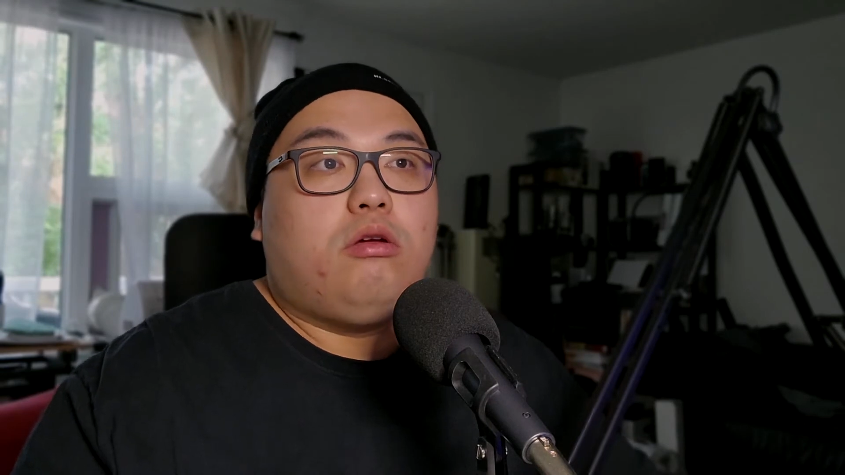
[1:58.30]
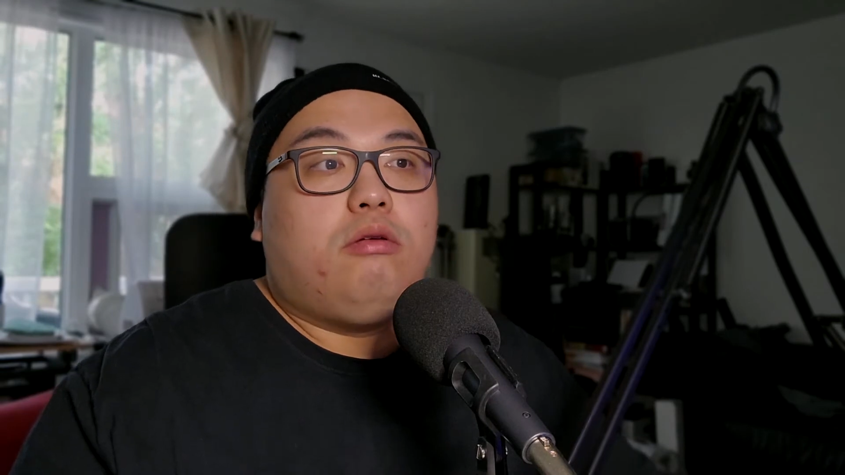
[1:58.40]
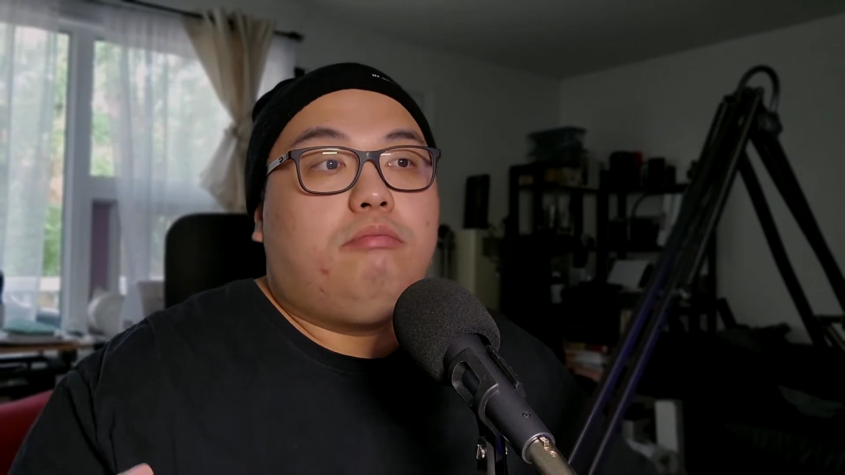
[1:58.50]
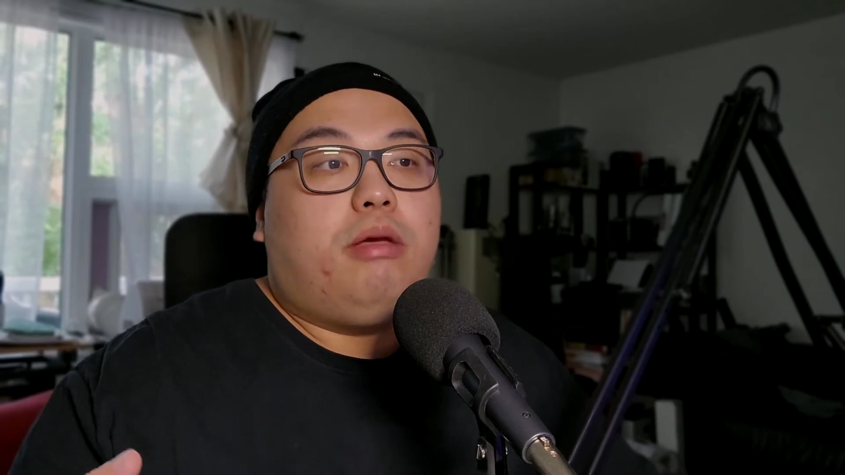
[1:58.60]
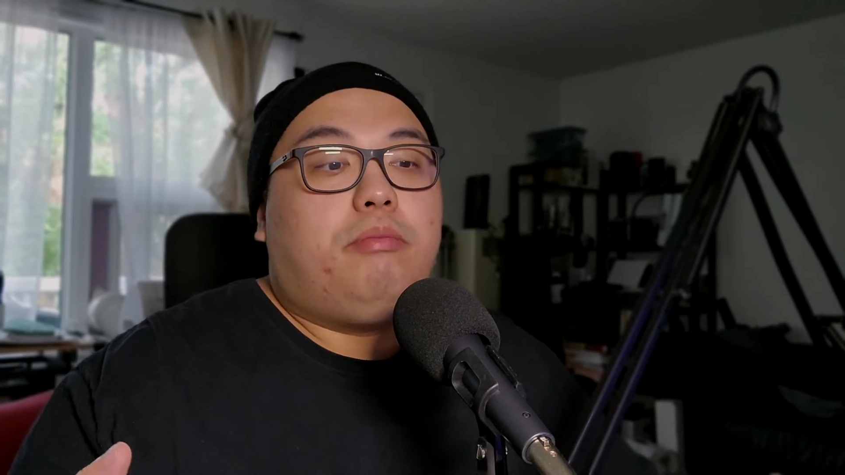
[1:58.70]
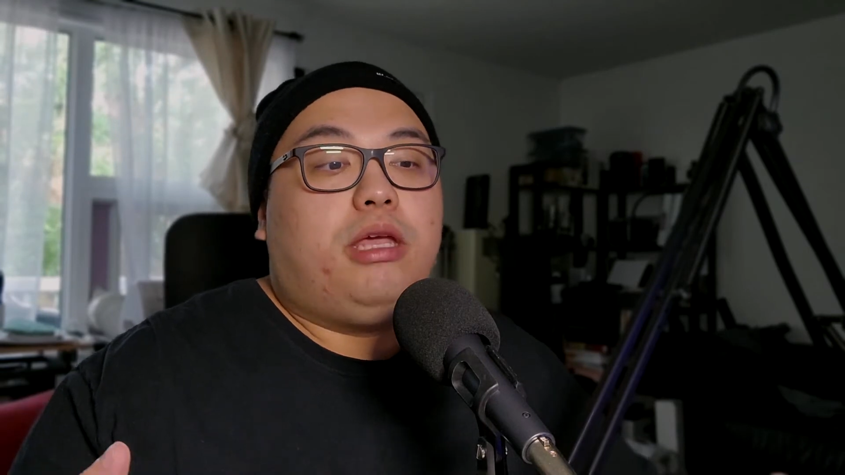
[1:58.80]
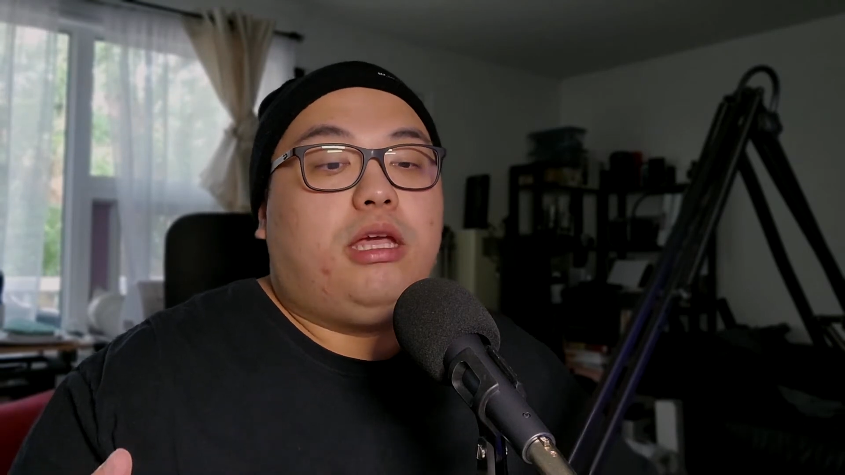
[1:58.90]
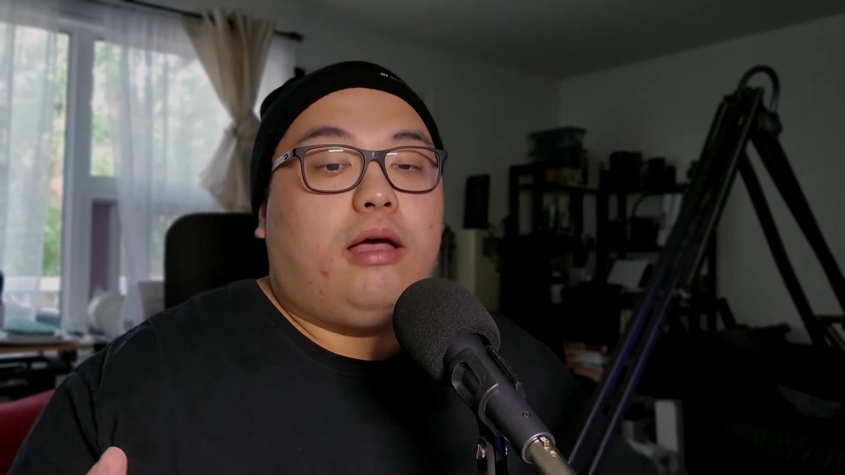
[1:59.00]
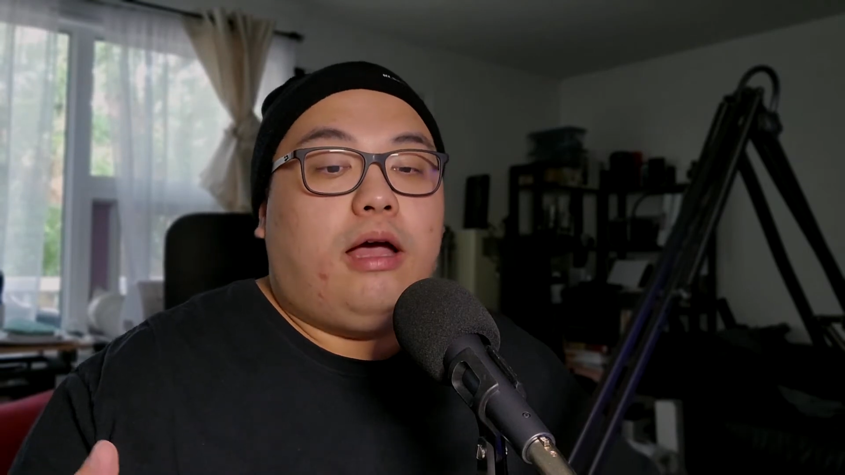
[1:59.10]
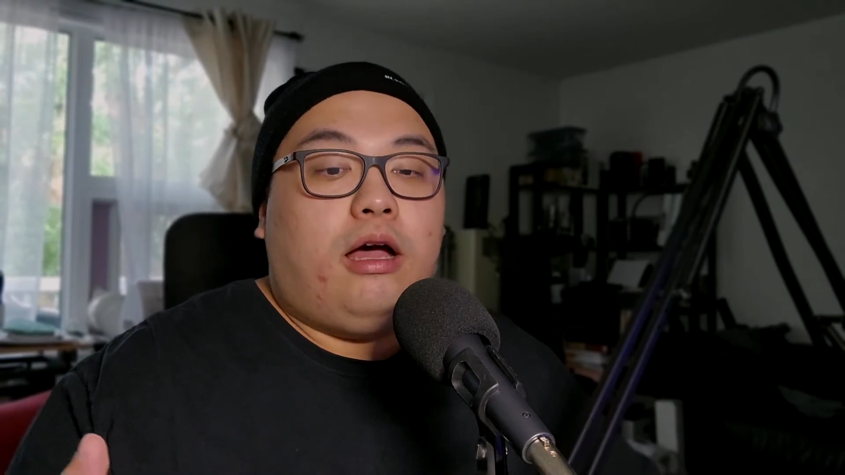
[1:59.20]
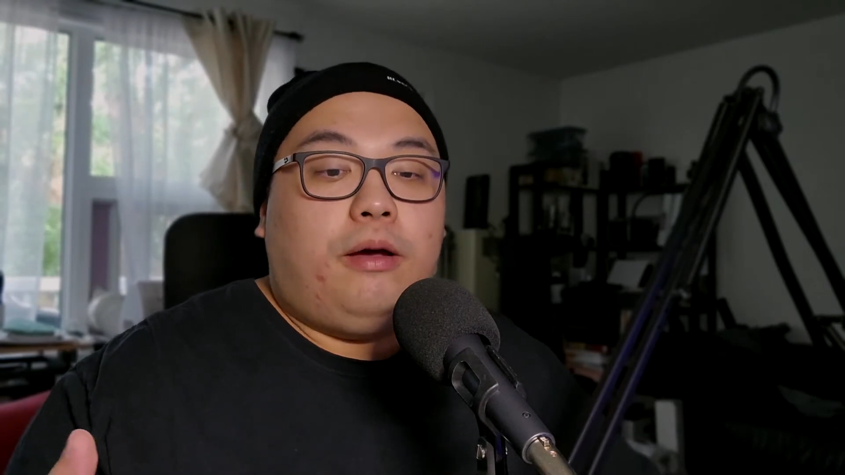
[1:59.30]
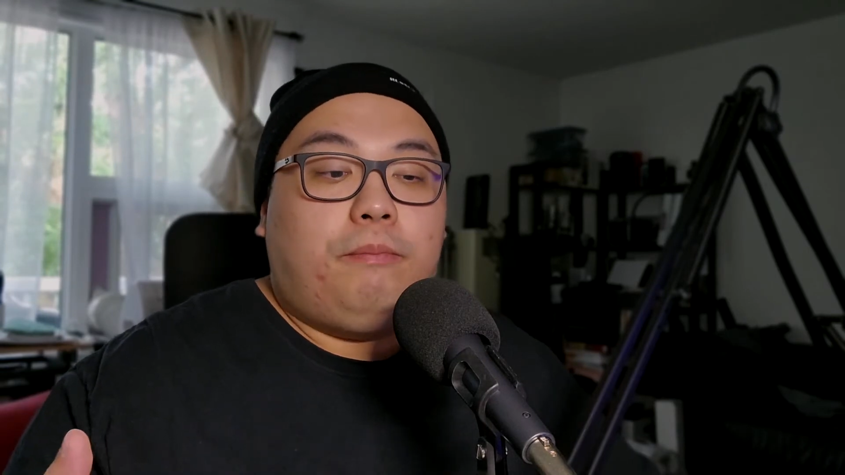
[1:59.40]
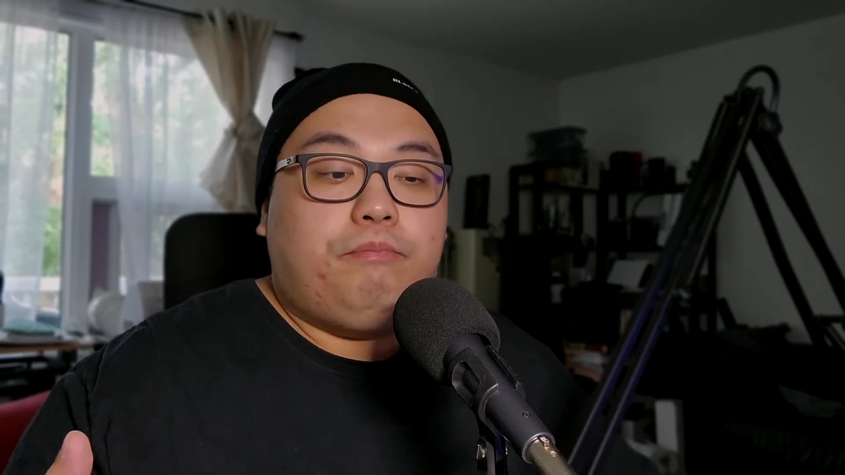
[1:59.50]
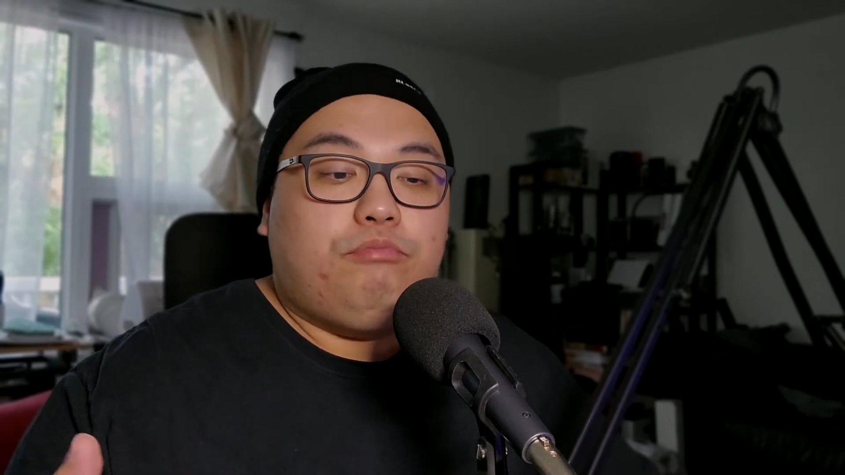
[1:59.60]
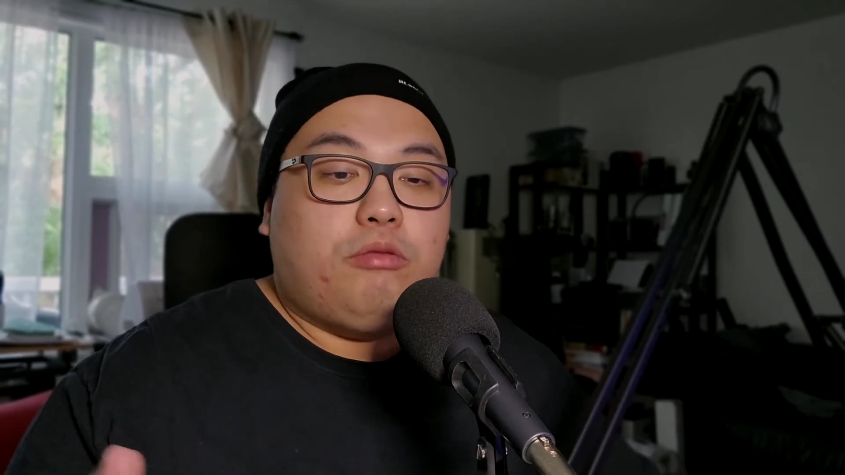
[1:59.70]
maybe
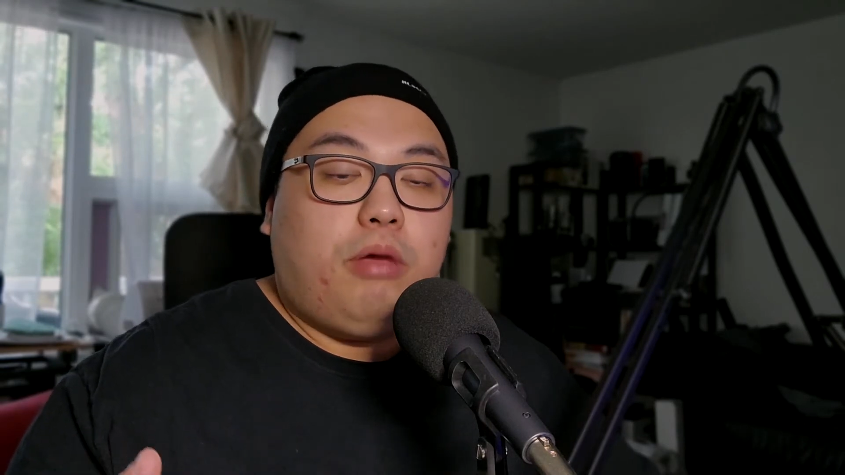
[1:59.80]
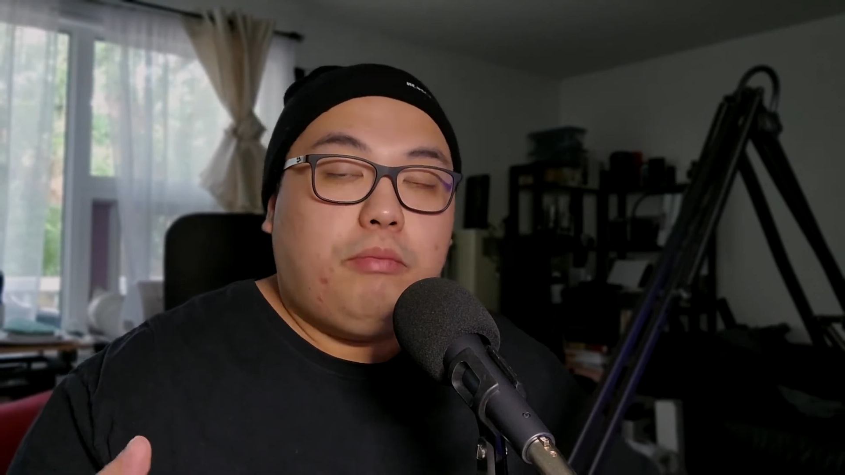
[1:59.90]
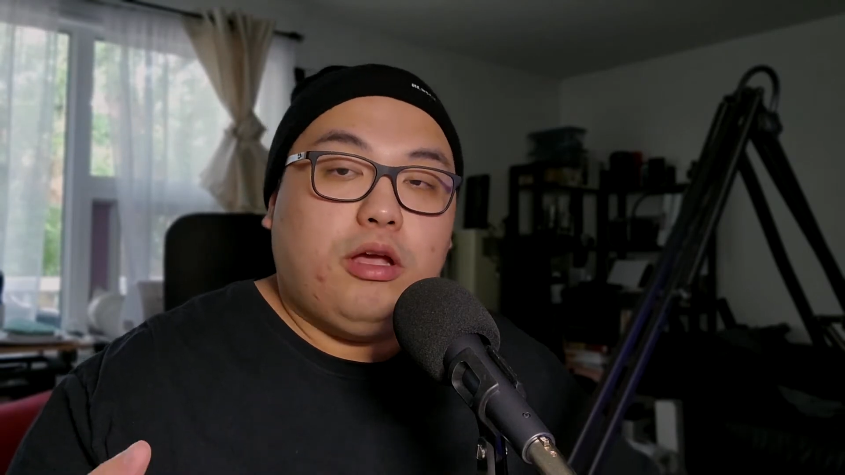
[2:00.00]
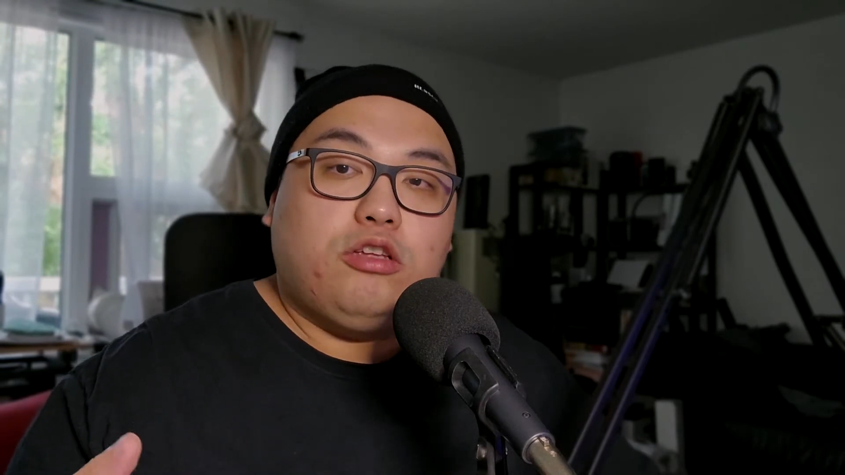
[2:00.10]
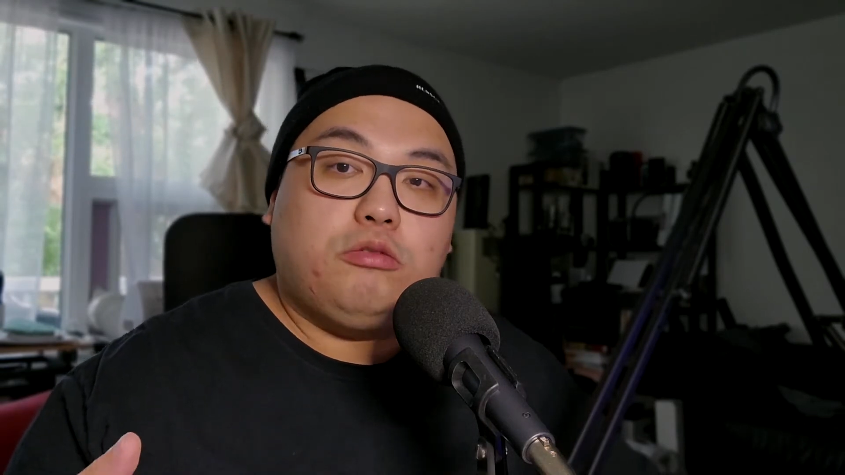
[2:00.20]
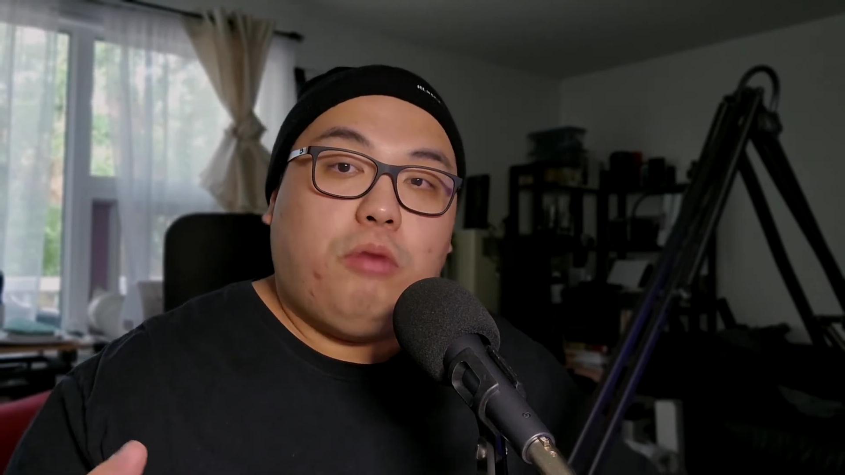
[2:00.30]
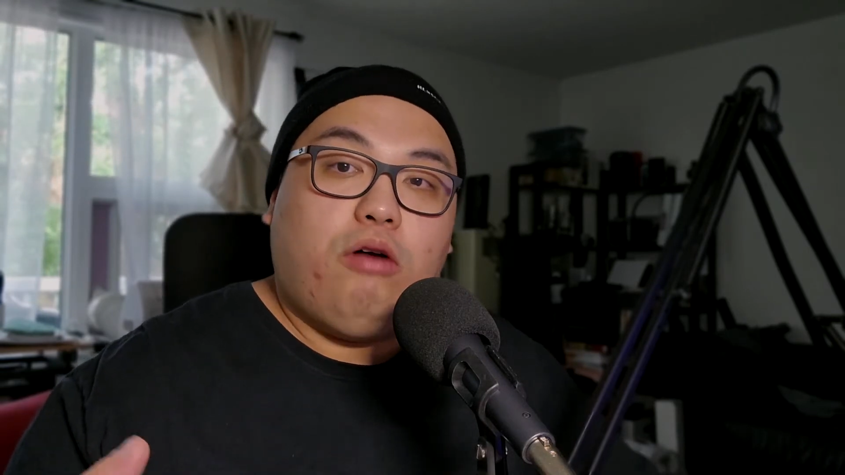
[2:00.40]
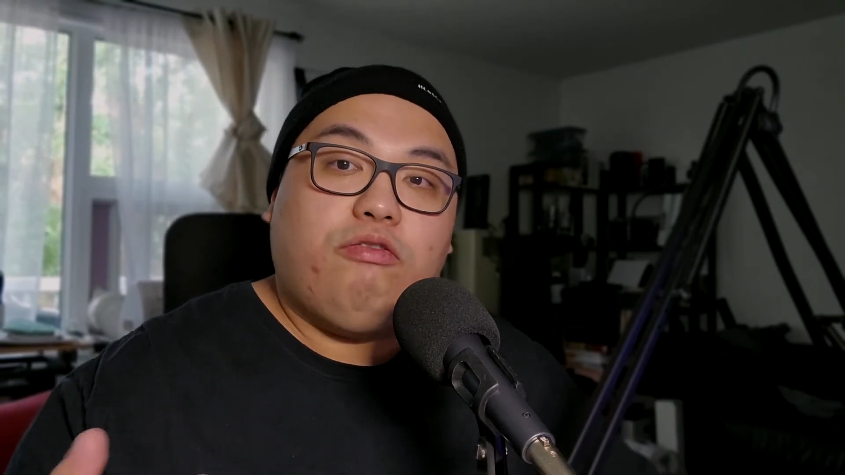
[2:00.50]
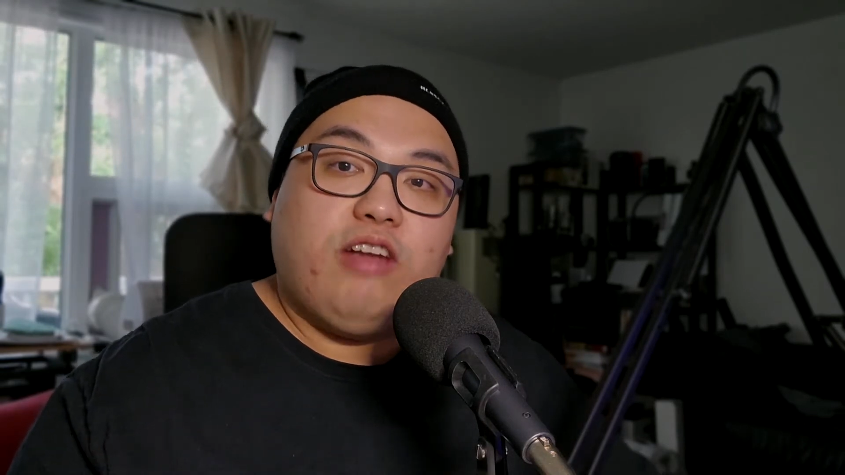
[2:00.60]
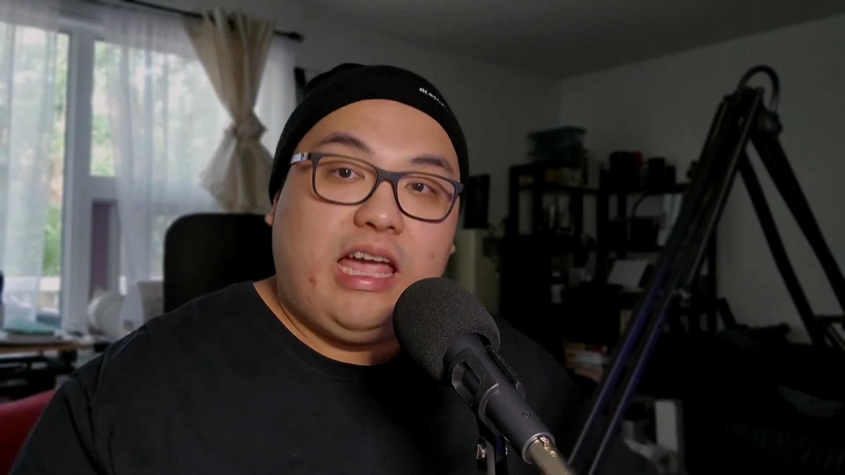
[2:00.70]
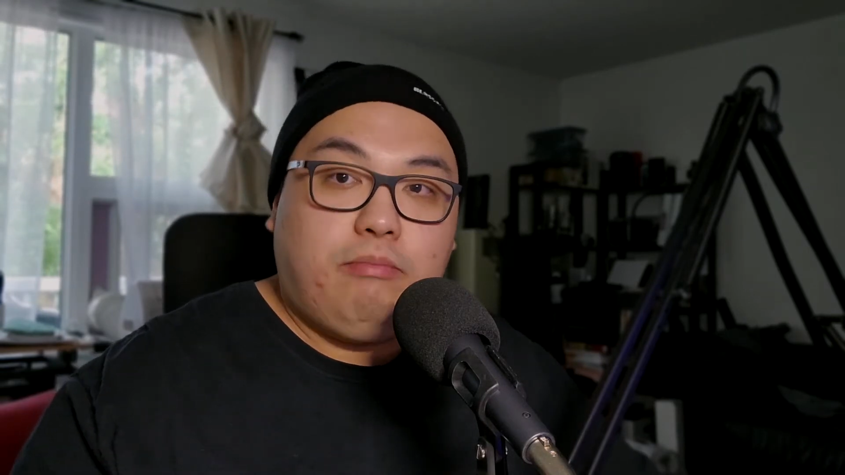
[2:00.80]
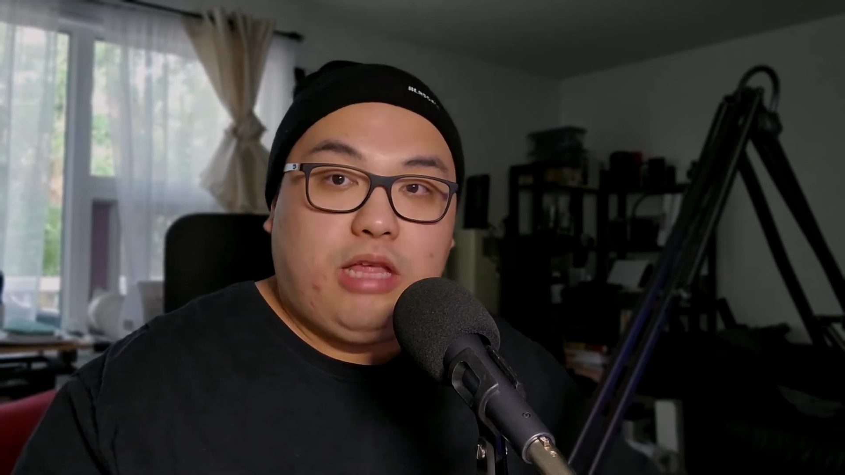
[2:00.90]
a small flame